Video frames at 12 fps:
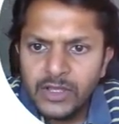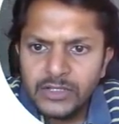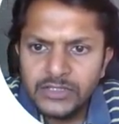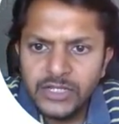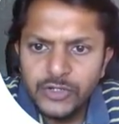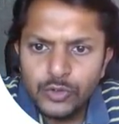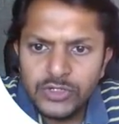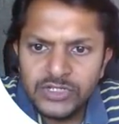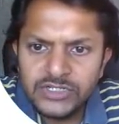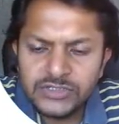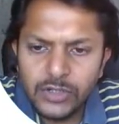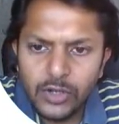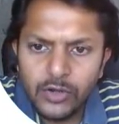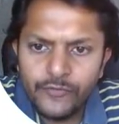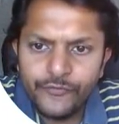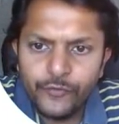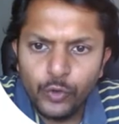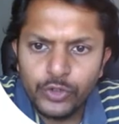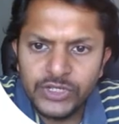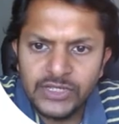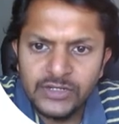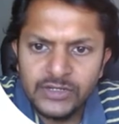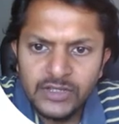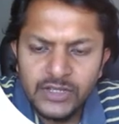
The nucleus of 14